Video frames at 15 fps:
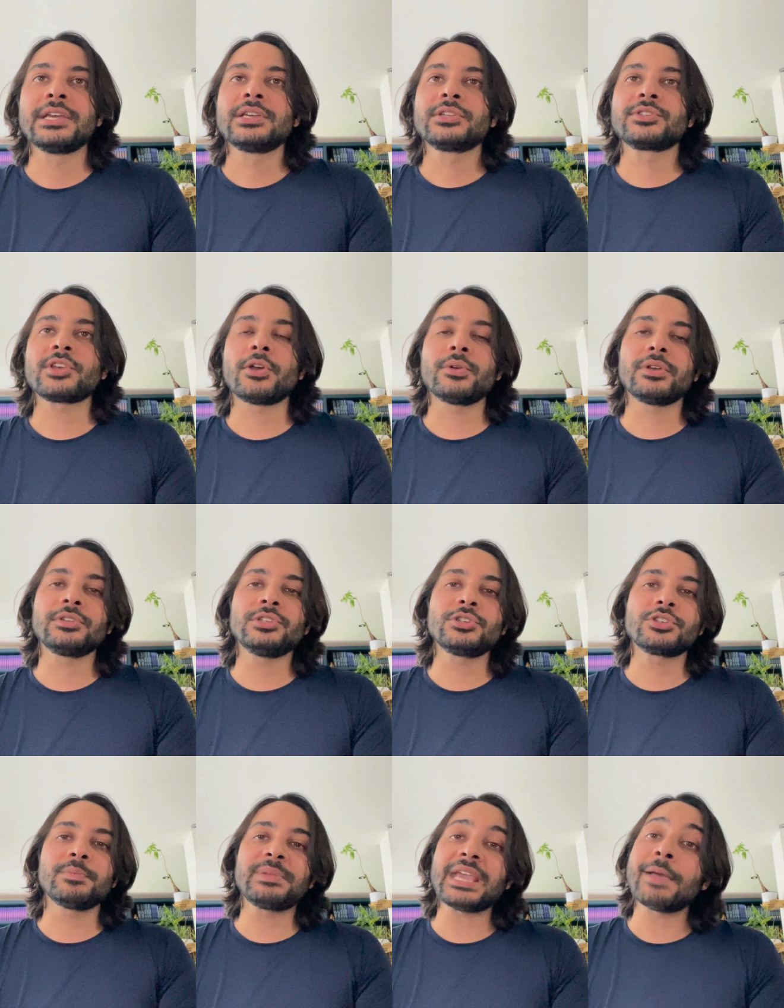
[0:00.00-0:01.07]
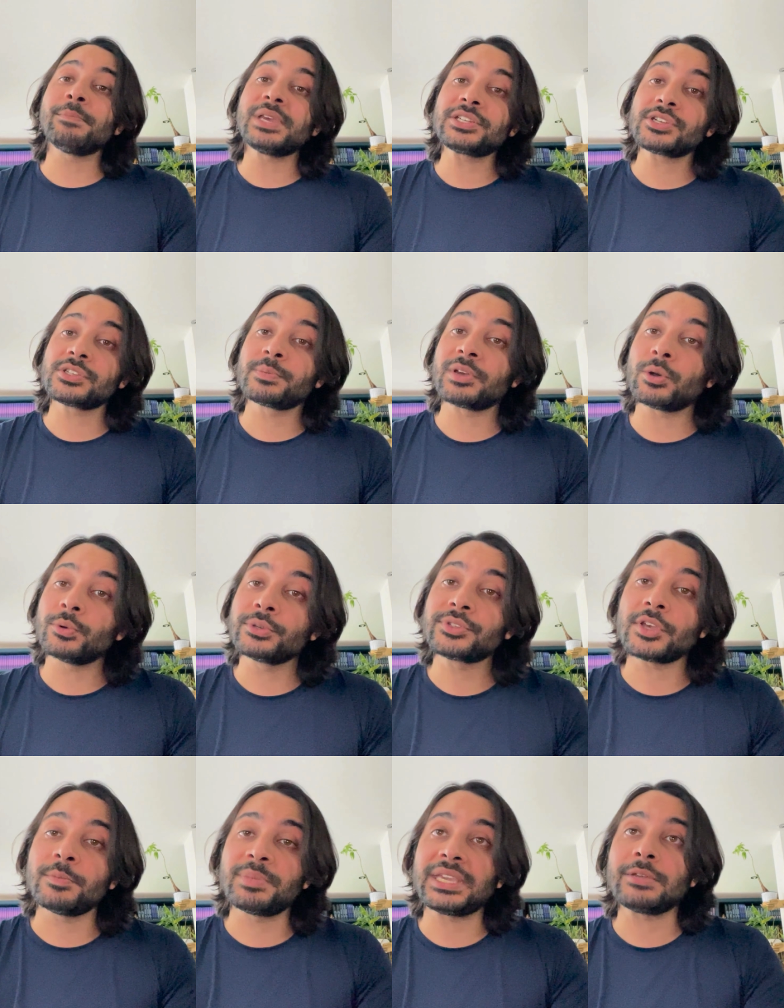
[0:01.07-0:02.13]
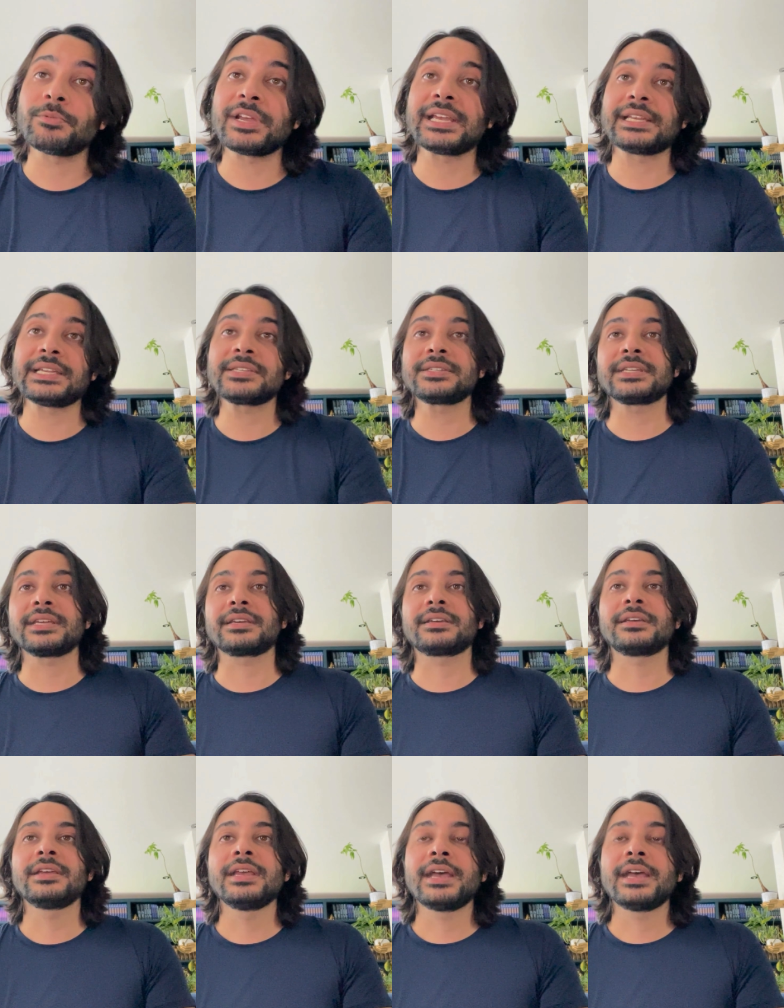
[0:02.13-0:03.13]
So you should be ambitious, but also be realistic.